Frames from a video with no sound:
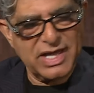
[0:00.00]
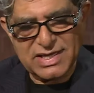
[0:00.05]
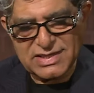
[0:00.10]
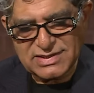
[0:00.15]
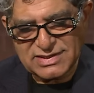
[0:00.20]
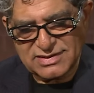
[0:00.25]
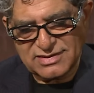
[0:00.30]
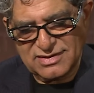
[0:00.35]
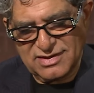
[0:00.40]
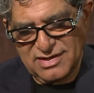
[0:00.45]

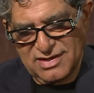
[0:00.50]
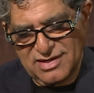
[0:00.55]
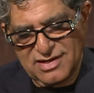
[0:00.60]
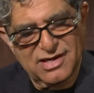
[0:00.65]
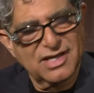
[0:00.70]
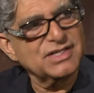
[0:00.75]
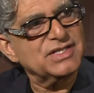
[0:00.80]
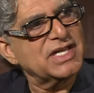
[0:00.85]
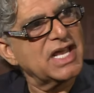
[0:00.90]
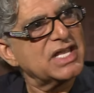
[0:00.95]
A's,
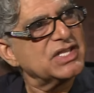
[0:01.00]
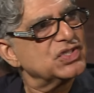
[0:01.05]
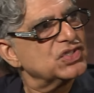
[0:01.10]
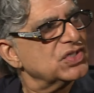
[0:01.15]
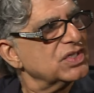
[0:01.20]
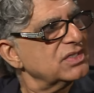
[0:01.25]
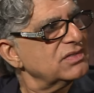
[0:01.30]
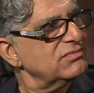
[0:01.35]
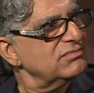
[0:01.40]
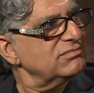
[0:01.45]

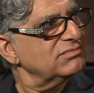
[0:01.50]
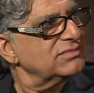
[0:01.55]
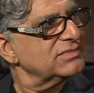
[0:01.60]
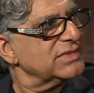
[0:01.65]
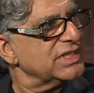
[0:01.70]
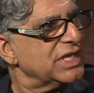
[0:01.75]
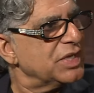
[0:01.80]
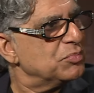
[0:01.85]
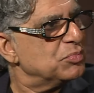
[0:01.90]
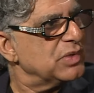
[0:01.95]
attention,
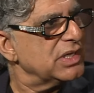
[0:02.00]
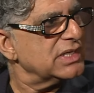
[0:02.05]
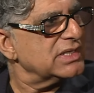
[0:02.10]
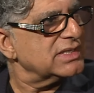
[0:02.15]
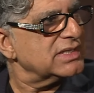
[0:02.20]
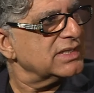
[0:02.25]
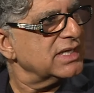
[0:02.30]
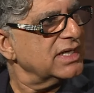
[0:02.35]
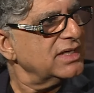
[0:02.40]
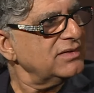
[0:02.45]
deep
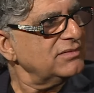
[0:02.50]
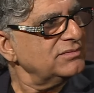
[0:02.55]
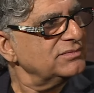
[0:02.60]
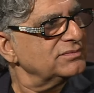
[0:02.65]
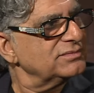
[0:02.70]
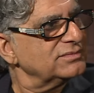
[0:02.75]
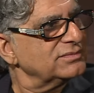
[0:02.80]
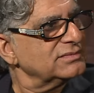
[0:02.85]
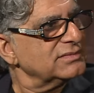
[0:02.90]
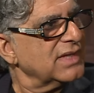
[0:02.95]
listening,
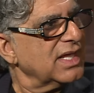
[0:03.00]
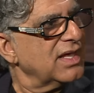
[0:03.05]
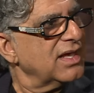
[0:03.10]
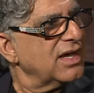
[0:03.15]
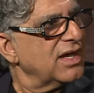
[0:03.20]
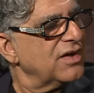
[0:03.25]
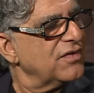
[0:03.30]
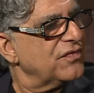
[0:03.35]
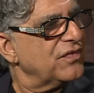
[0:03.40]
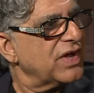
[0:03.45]

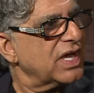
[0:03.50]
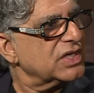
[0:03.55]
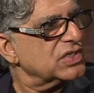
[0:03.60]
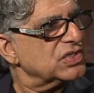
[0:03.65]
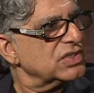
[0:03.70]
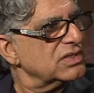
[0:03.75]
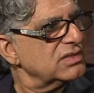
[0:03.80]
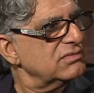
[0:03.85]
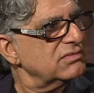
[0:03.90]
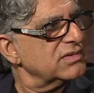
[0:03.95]

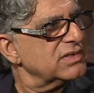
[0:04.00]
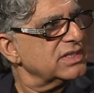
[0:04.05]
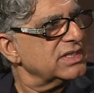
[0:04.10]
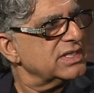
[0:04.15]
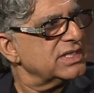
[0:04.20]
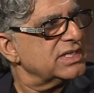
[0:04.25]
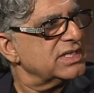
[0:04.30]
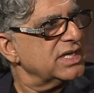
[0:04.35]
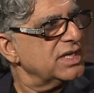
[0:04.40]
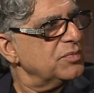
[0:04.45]

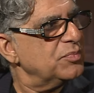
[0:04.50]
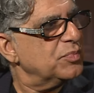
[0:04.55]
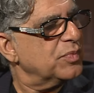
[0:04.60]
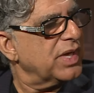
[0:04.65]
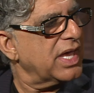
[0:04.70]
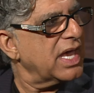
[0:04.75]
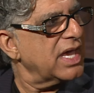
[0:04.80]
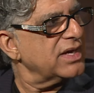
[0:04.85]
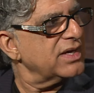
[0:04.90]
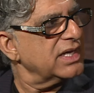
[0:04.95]
affection,
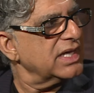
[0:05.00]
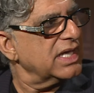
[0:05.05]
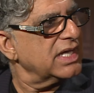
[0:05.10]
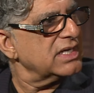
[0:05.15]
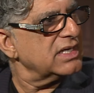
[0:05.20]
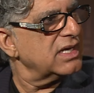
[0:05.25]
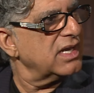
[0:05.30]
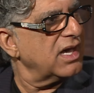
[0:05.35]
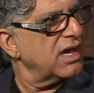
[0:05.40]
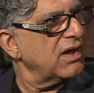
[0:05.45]
deep caring
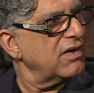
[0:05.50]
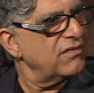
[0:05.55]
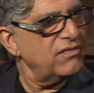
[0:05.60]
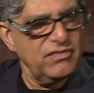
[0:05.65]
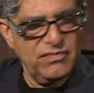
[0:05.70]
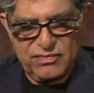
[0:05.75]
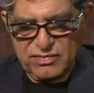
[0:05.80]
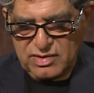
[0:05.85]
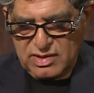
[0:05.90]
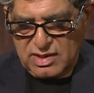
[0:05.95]
and
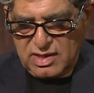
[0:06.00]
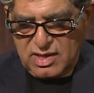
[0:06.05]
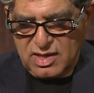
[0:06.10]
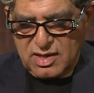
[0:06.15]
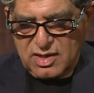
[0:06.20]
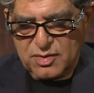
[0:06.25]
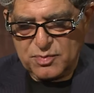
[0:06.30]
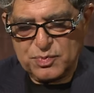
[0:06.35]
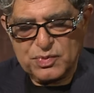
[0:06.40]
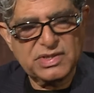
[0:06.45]
love,
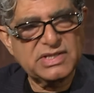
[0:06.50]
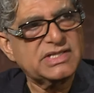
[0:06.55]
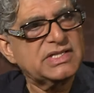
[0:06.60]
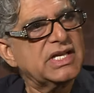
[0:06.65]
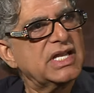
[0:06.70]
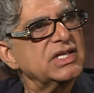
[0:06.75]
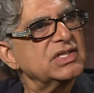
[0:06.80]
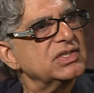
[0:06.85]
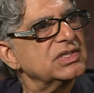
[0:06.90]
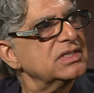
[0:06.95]

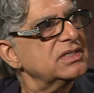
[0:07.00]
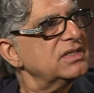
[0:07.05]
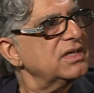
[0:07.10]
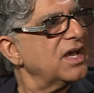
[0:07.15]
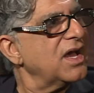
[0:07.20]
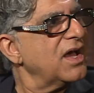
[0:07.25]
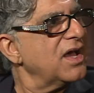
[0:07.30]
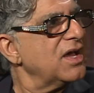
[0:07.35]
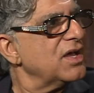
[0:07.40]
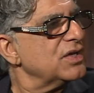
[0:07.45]

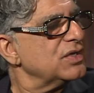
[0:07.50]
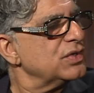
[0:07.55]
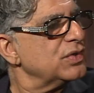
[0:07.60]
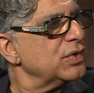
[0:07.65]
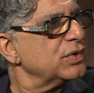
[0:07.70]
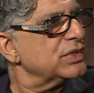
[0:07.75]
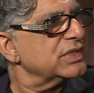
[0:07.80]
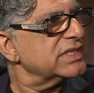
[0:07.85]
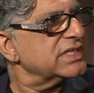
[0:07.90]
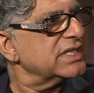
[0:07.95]
appreciation,
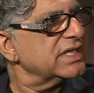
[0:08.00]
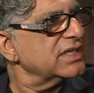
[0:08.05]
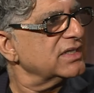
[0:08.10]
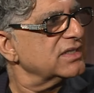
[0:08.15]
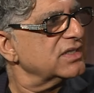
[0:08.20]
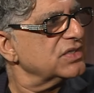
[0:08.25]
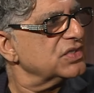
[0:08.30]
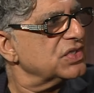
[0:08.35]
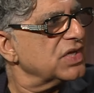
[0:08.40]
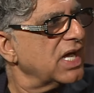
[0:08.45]

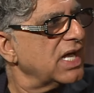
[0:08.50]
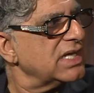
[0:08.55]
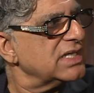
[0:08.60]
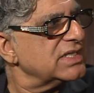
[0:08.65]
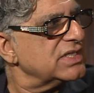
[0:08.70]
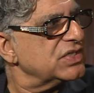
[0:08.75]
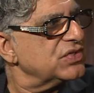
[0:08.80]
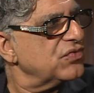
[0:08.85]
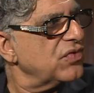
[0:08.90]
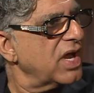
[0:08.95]
noticing the
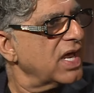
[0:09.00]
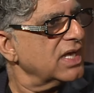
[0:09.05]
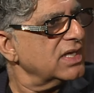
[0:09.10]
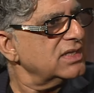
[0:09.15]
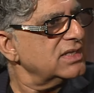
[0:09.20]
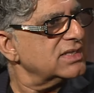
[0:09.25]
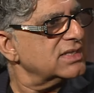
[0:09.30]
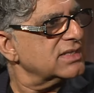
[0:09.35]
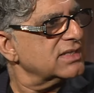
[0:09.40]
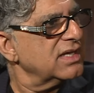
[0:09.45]
child's
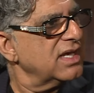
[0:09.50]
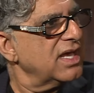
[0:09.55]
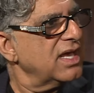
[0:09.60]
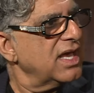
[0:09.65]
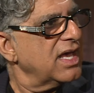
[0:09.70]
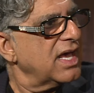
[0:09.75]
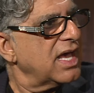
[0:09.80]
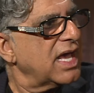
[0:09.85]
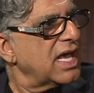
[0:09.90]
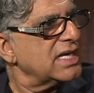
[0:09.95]
strengths,
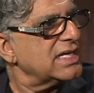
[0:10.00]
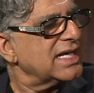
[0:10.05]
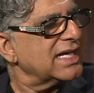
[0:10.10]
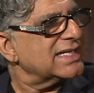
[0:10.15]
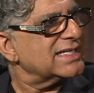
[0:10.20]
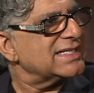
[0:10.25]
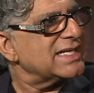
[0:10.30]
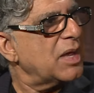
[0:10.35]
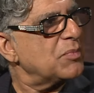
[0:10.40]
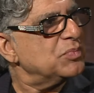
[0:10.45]
and
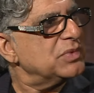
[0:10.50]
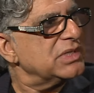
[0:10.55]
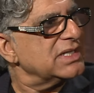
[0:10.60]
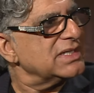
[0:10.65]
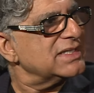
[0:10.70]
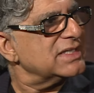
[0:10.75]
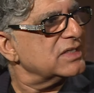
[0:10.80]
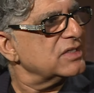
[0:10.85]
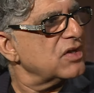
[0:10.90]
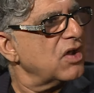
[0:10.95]

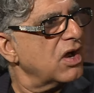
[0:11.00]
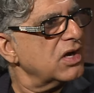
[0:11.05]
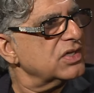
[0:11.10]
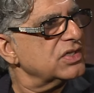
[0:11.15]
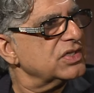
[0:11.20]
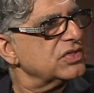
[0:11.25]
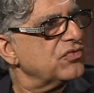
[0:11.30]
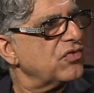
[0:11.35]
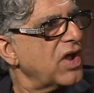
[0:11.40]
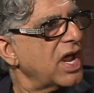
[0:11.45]
acceptance,
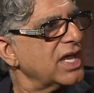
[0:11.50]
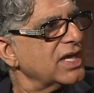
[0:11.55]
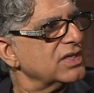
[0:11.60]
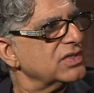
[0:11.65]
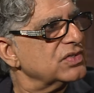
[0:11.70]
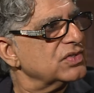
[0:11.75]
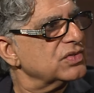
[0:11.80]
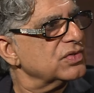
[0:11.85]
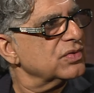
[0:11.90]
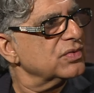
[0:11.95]
not
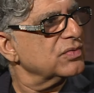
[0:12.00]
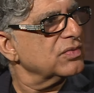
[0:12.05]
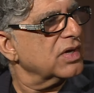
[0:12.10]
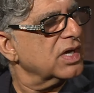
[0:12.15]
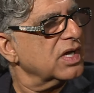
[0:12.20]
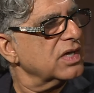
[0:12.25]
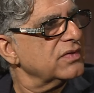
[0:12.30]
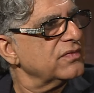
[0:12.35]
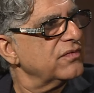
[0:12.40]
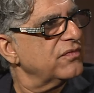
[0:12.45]
trying
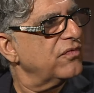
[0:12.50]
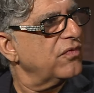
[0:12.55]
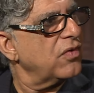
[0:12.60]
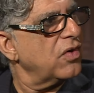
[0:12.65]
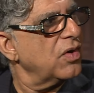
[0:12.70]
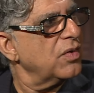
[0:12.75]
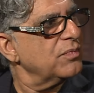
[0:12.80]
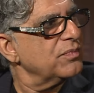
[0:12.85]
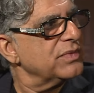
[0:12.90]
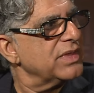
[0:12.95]
to
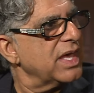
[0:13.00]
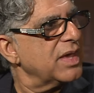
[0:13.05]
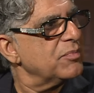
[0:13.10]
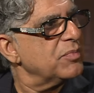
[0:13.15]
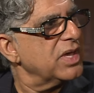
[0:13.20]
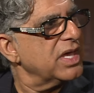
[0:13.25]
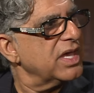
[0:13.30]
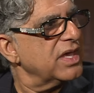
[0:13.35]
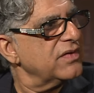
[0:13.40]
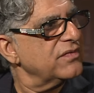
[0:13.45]
conform their
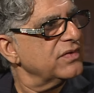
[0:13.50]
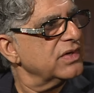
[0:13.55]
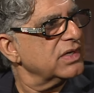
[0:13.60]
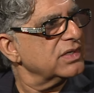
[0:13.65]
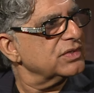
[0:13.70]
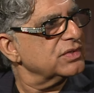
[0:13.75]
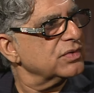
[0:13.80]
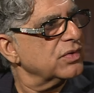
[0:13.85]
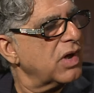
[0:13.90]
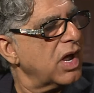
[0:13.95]

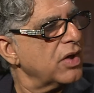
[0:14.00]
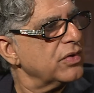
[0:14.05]
behavior to